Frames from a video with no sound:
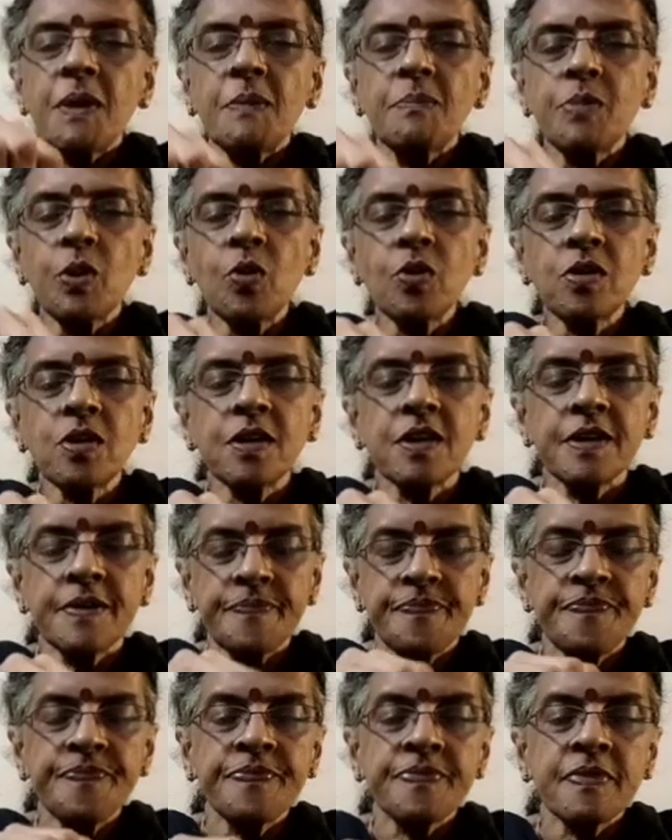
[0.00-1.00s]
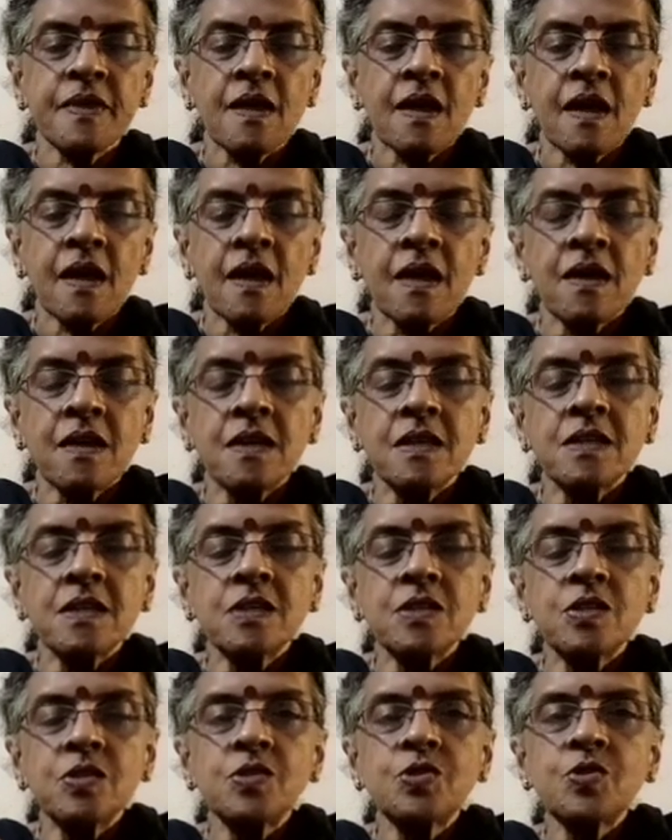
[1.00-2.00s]
a book.
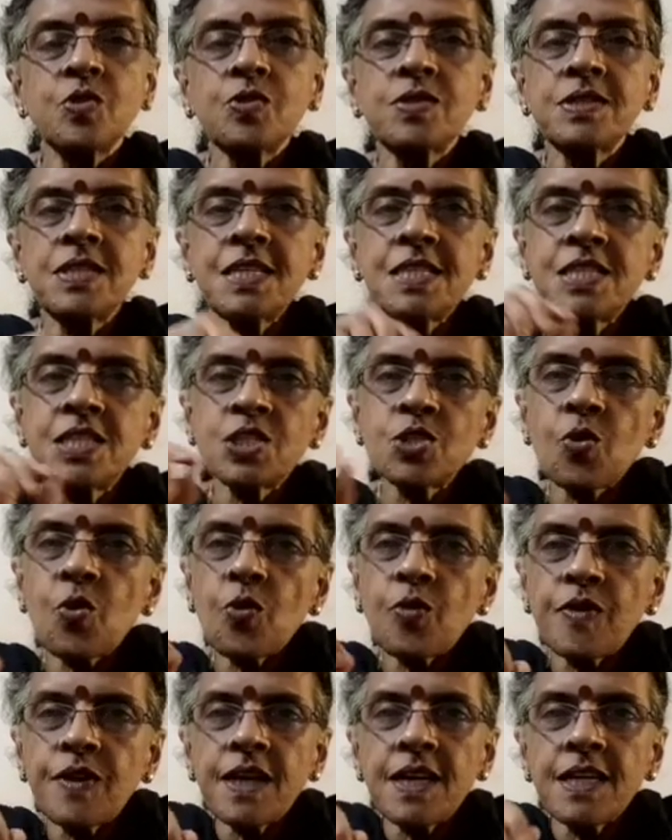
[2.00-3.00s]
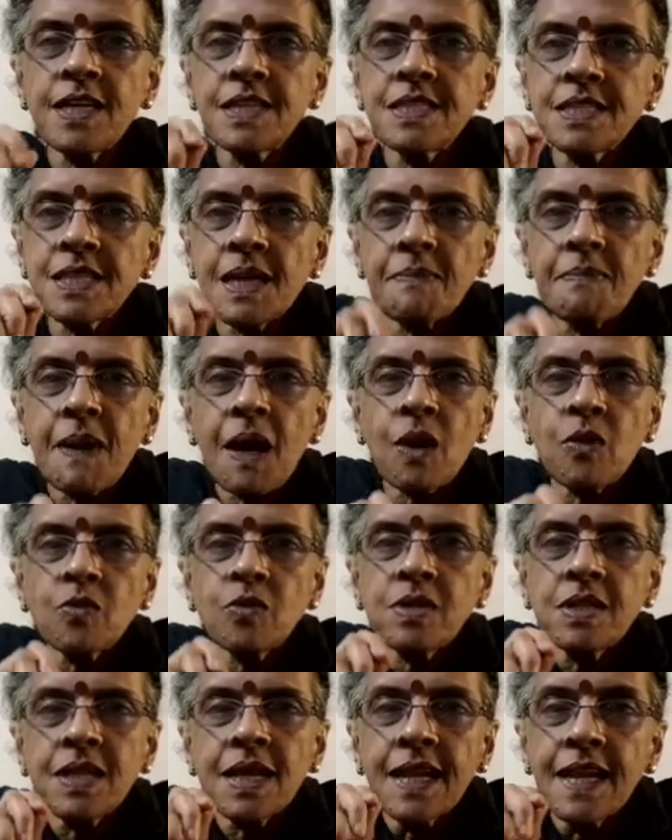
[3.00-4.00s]
So this story is
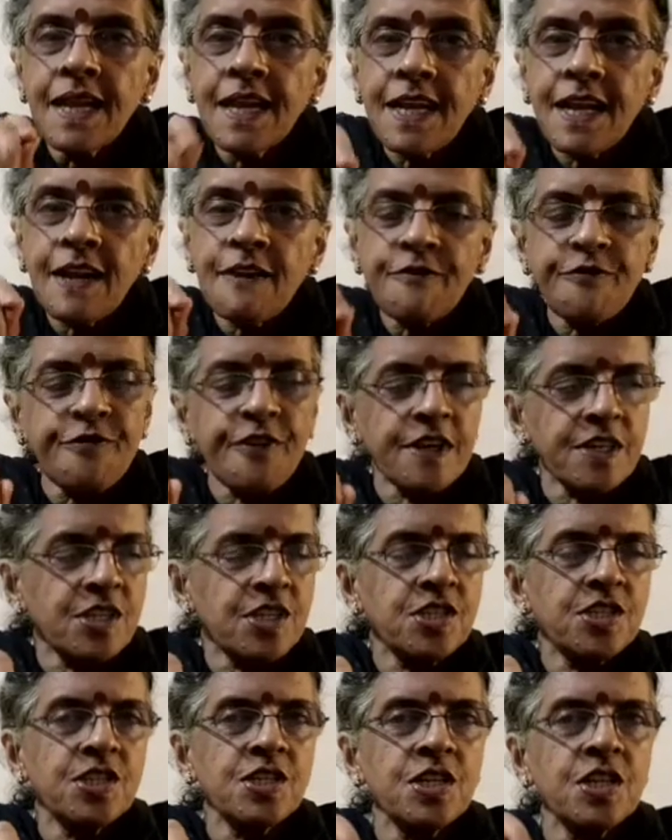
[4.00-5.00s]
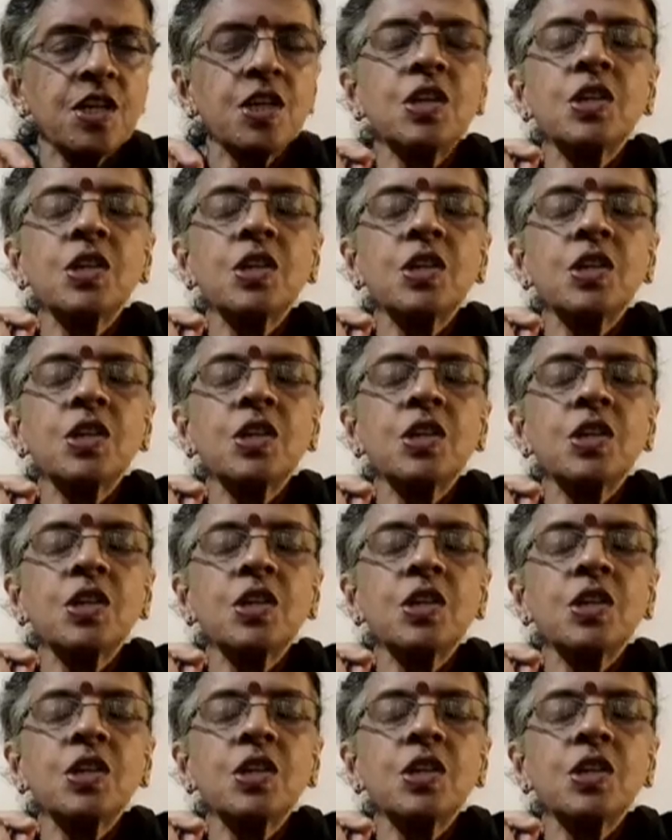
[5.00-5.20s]
about the little fish.